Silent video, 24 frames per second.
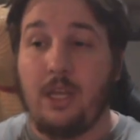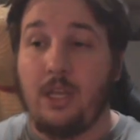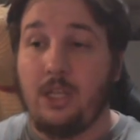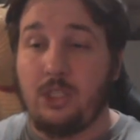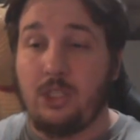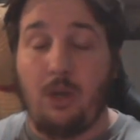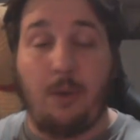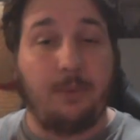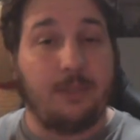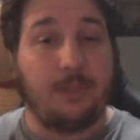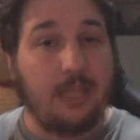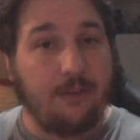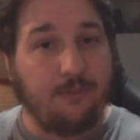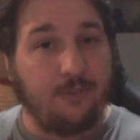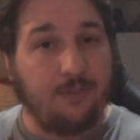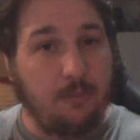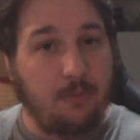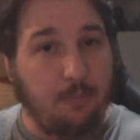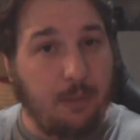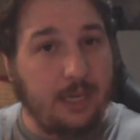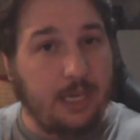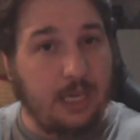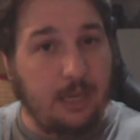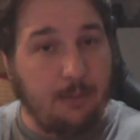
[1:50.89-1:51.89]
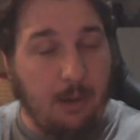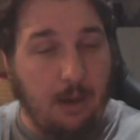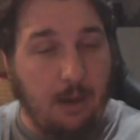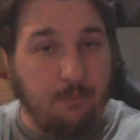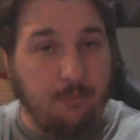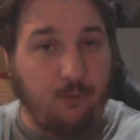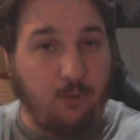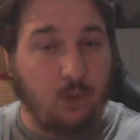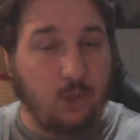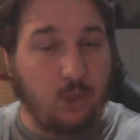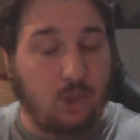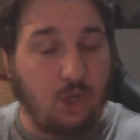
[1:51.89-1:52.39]
So I would definitely pick him up
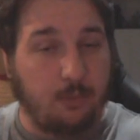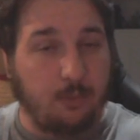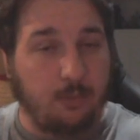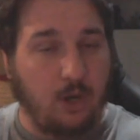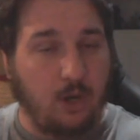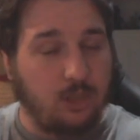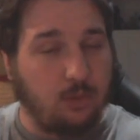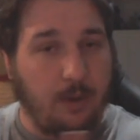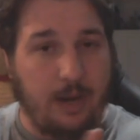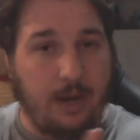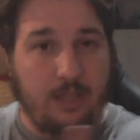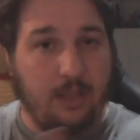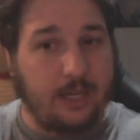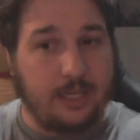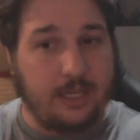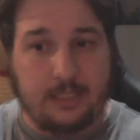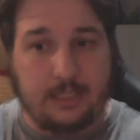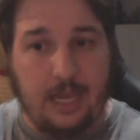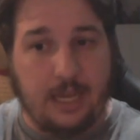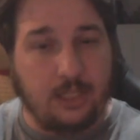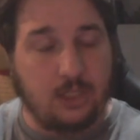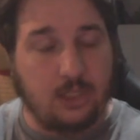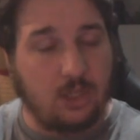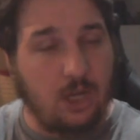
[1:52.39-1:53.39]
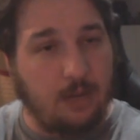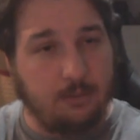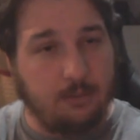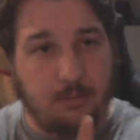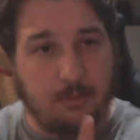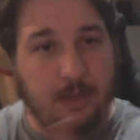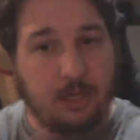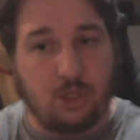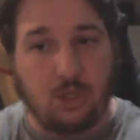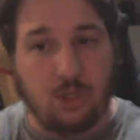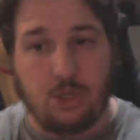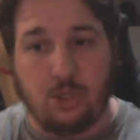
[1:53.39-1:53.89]
before the shop goes away in, like, a day's time. So
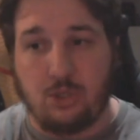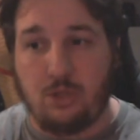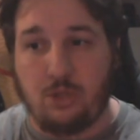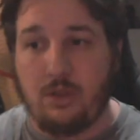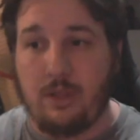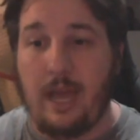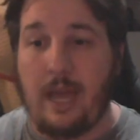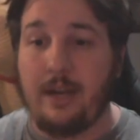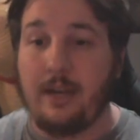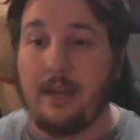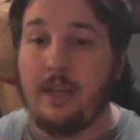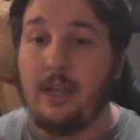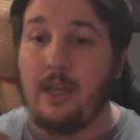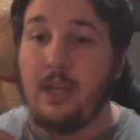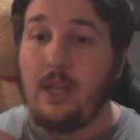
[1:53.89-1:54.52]
make sure to do that.